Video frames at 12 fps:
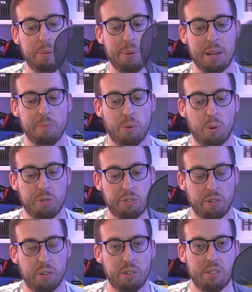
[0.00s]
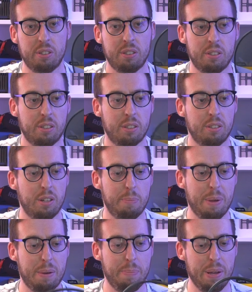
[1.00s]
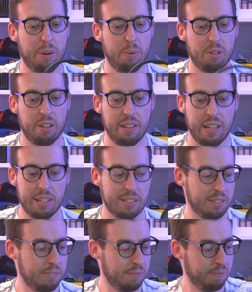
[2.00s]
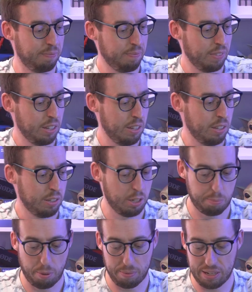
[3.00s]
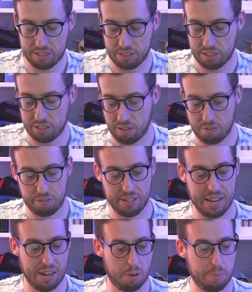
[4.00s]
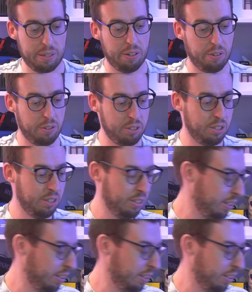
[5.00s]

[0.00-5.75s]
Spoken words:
pay more for a better build like this. So let's pop that to the side for now, because